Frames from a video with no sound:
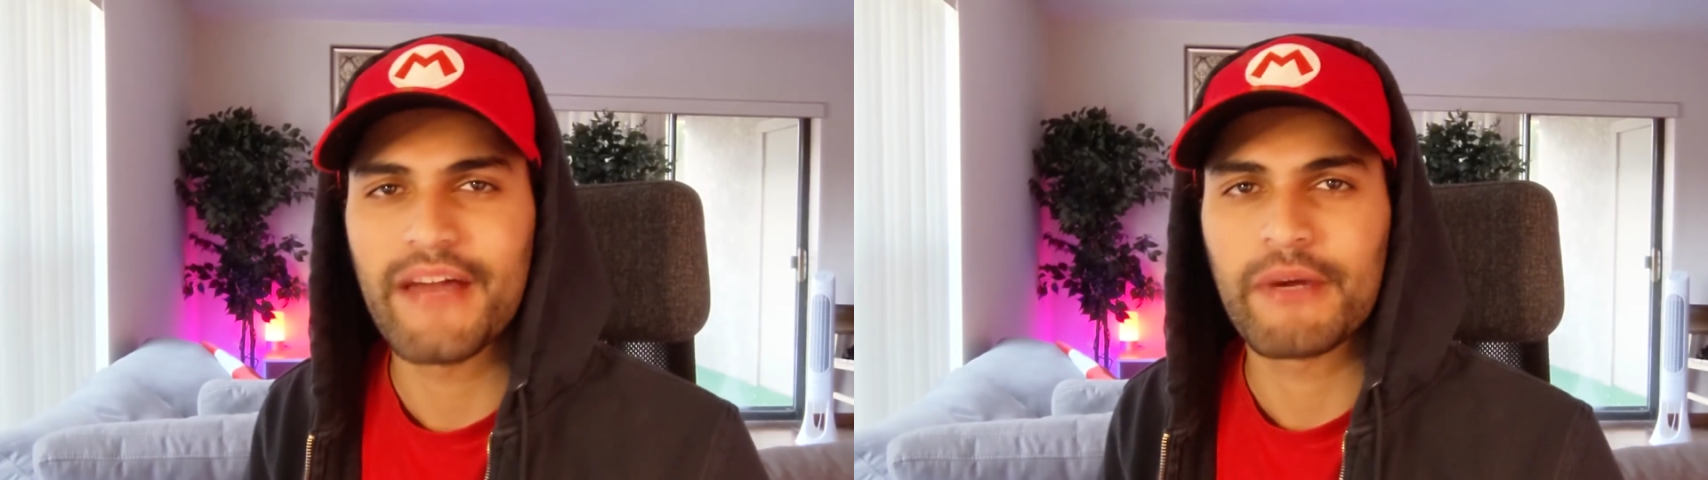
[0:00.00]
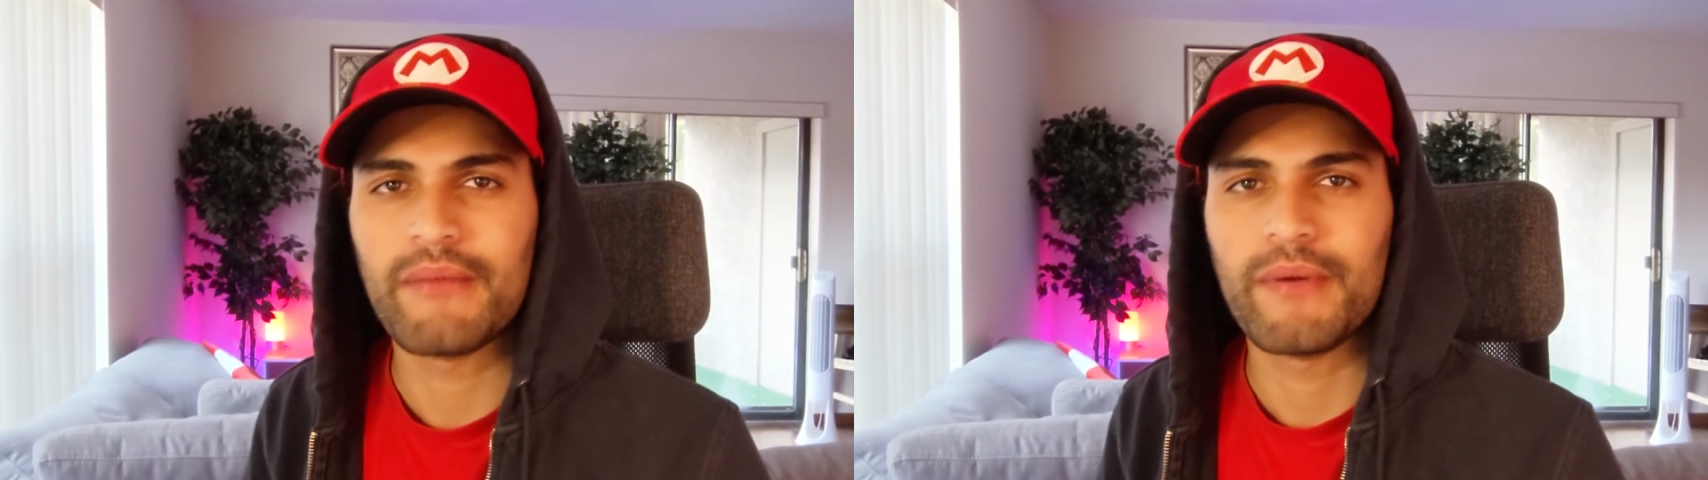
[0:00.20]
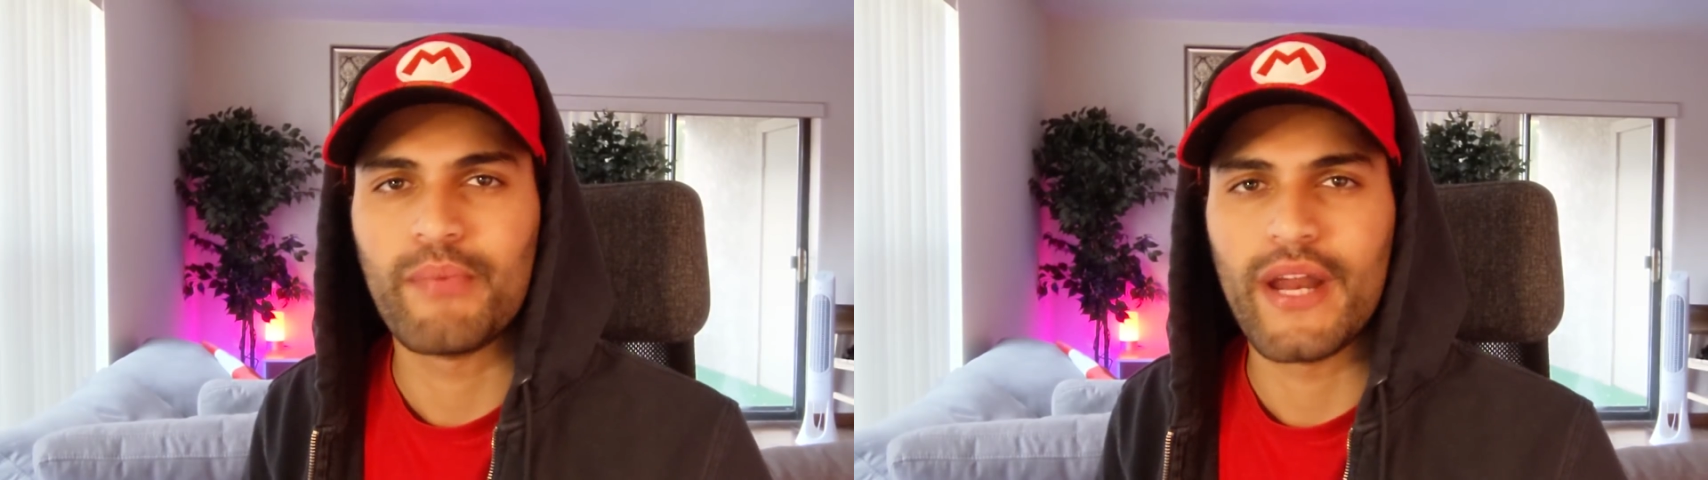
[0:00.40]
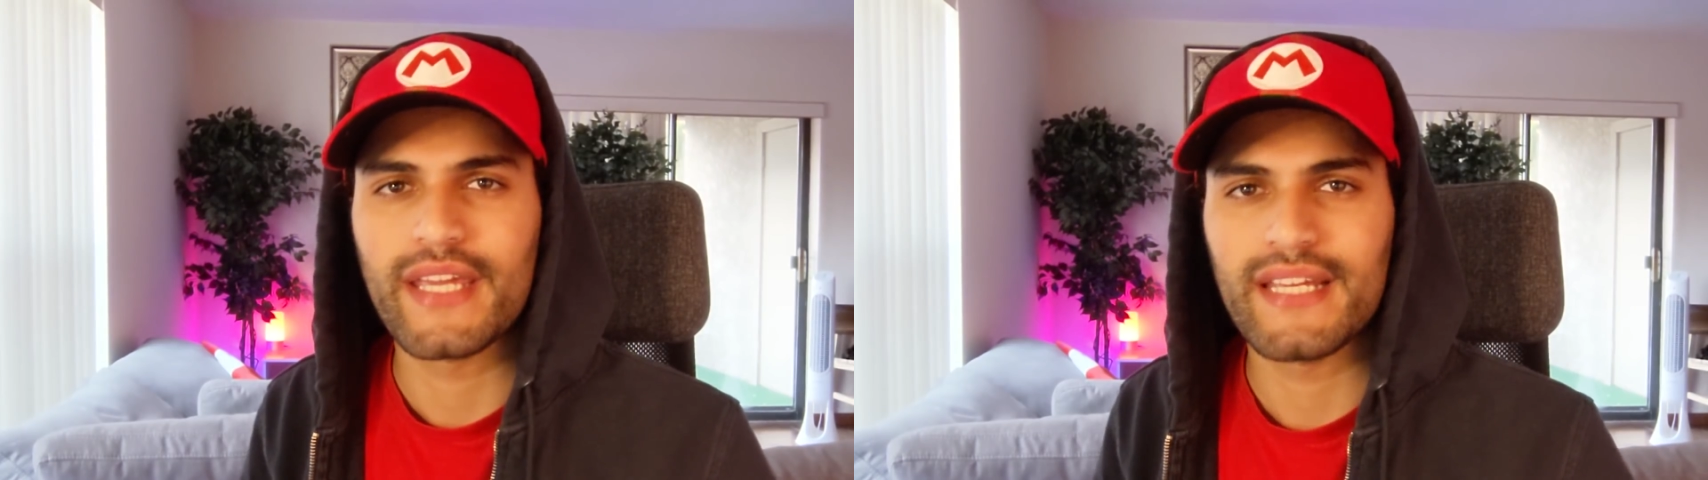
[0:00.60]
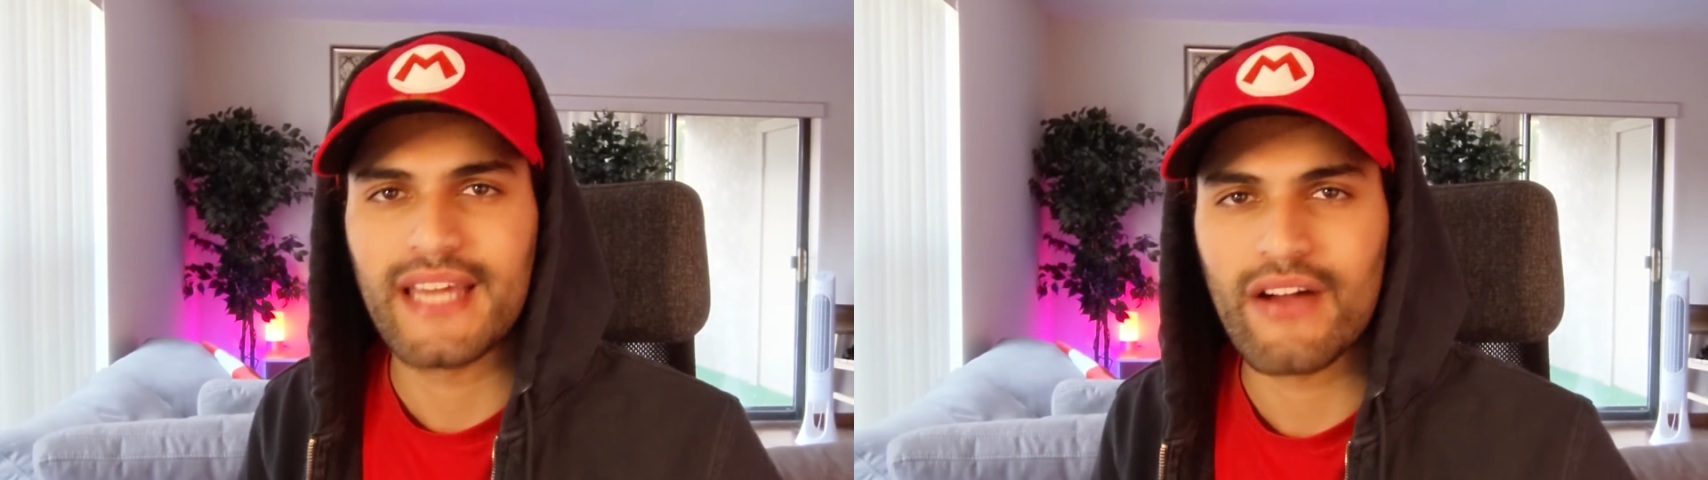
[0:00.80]
I'm going to be
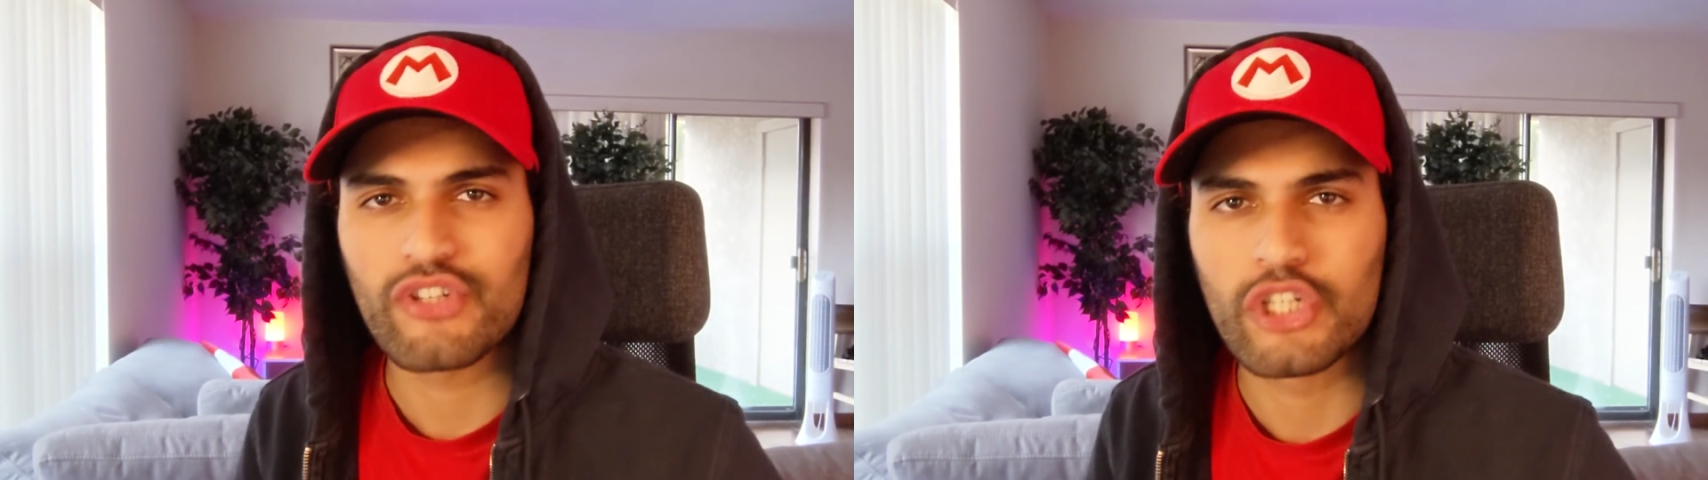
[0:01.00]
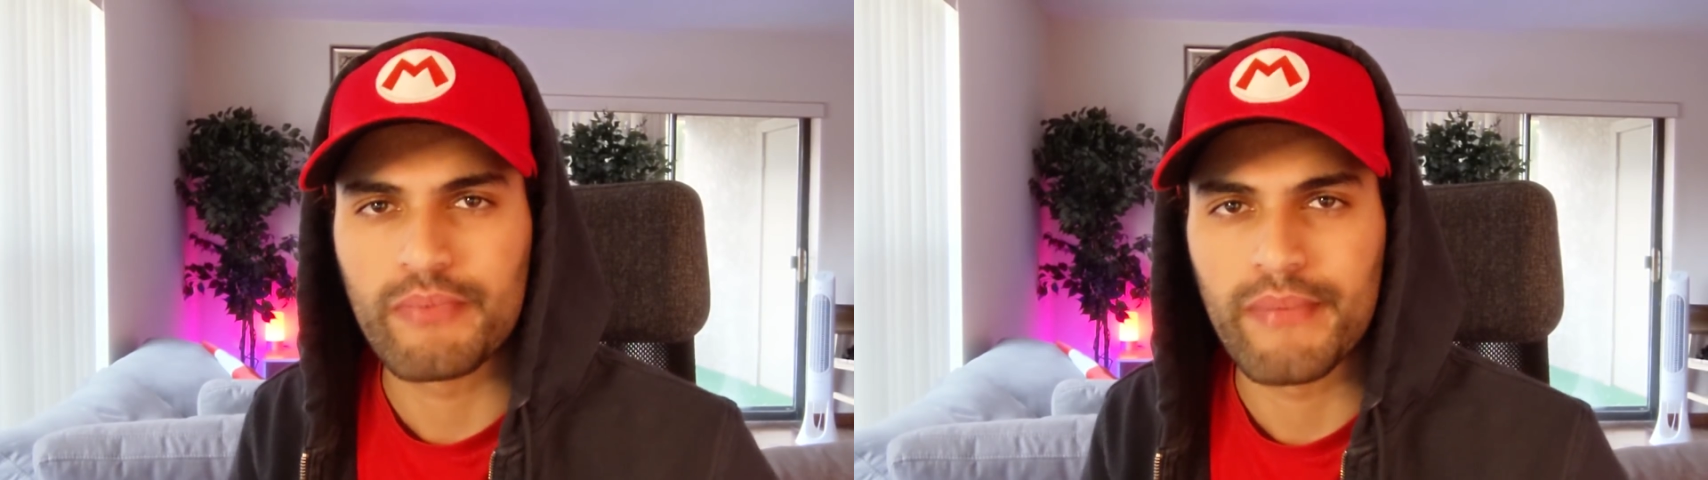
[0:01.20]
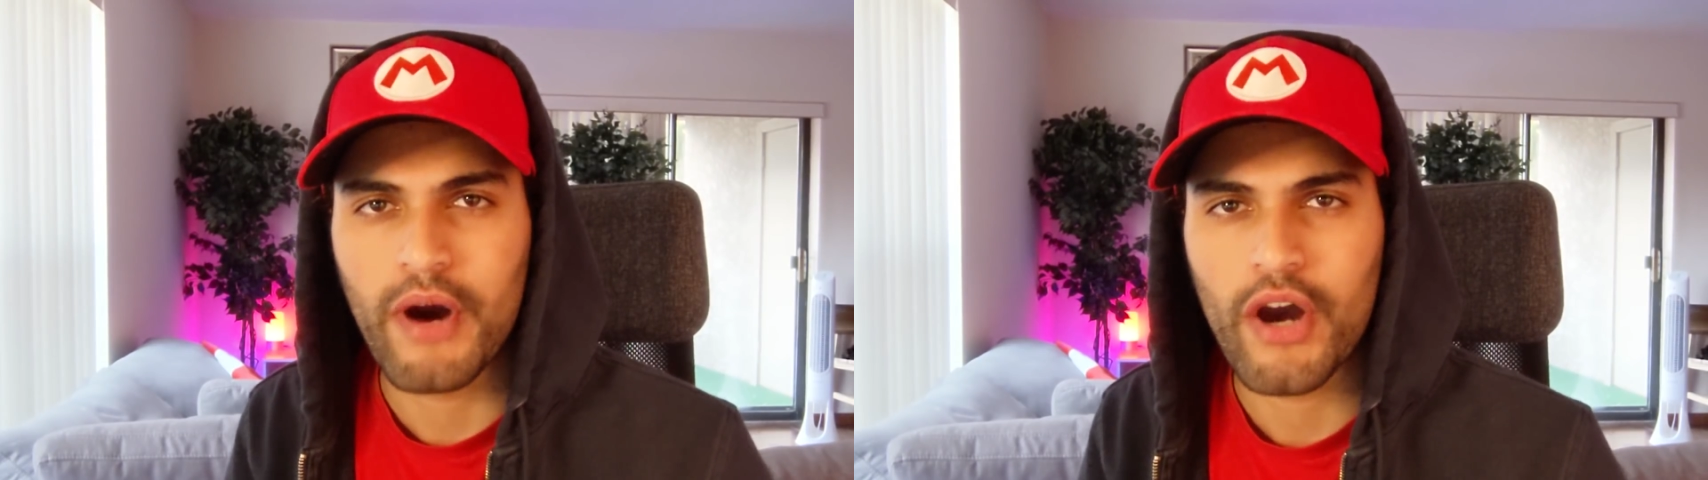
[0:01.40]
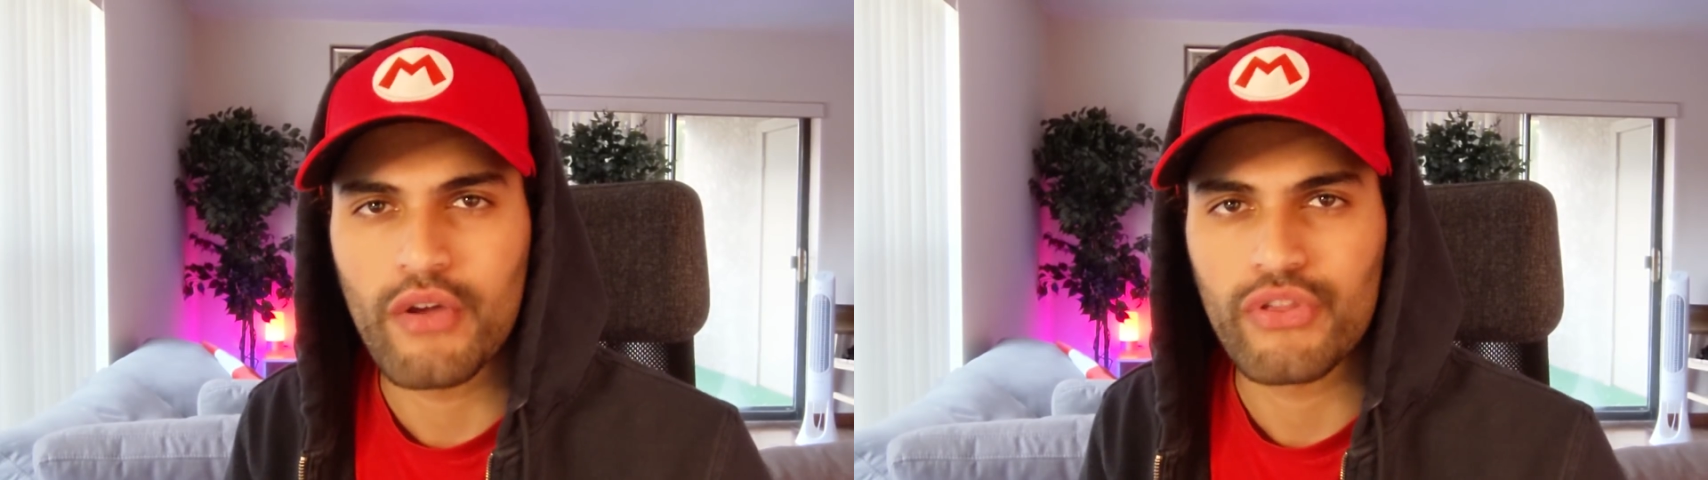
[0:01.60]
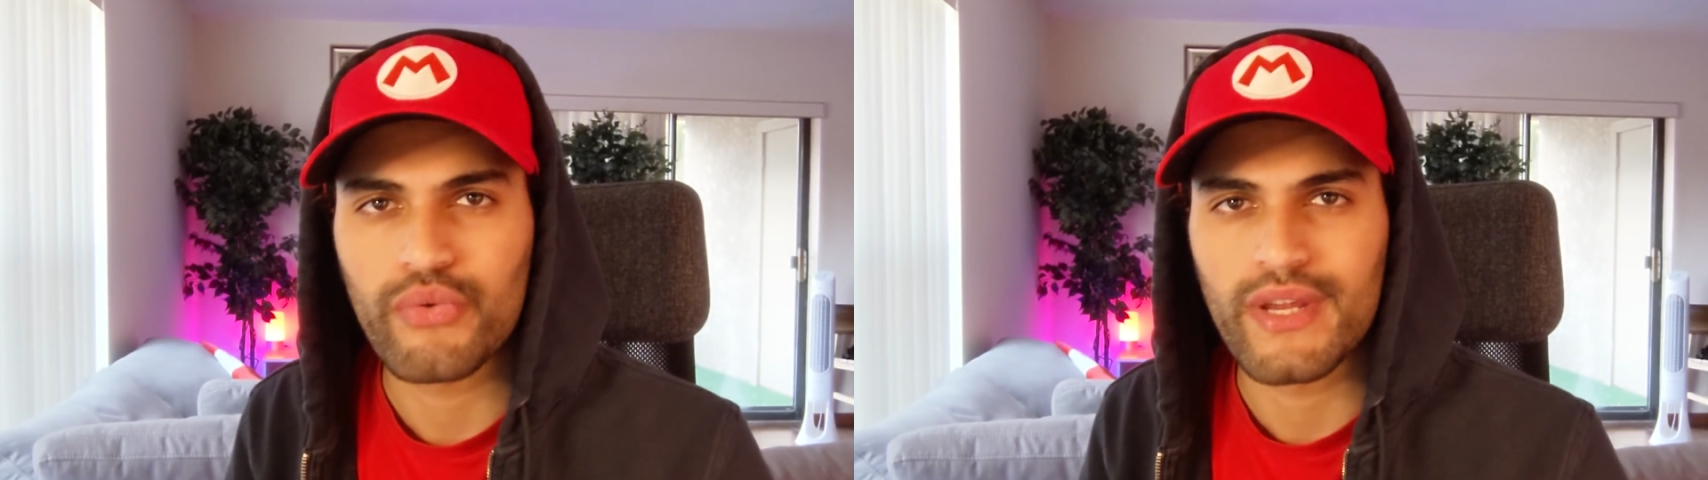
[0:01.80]
breaking down Super
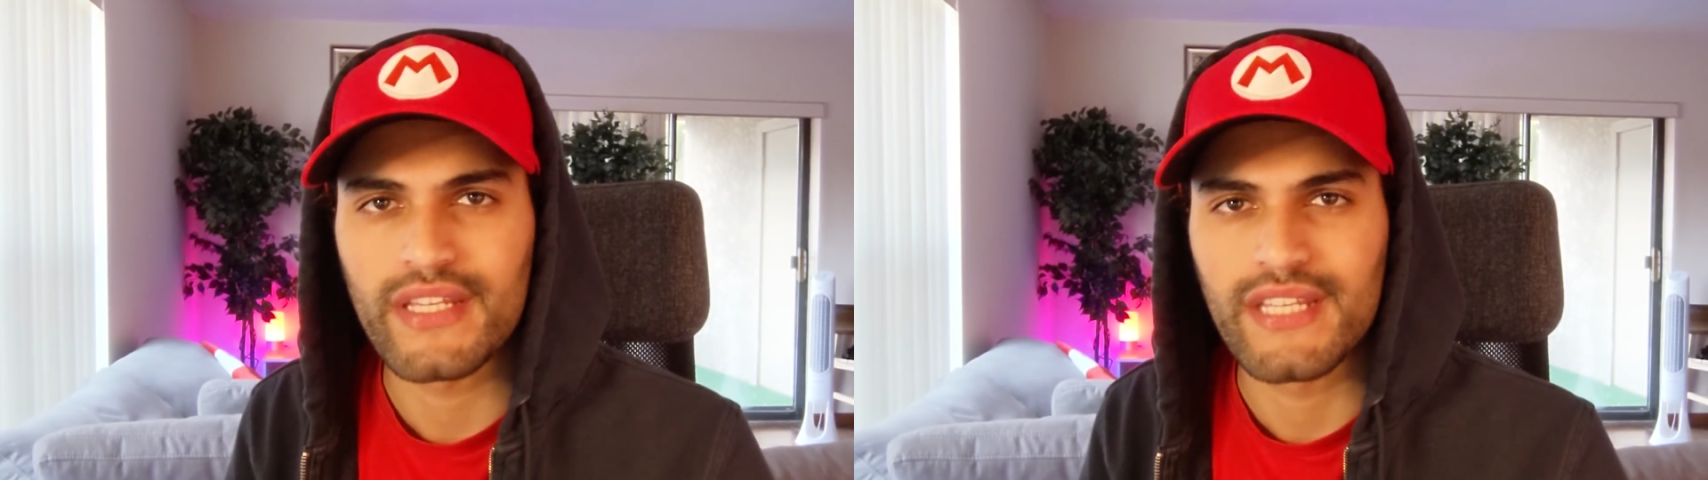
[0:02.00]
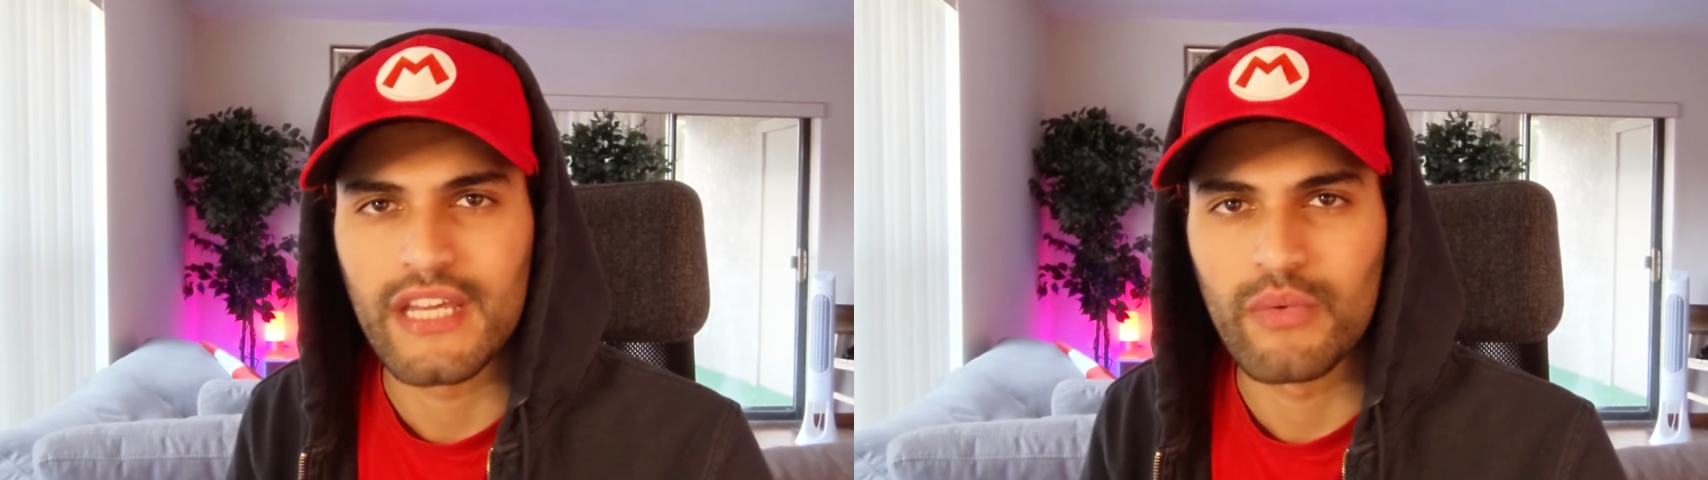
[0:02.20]
Mario 3D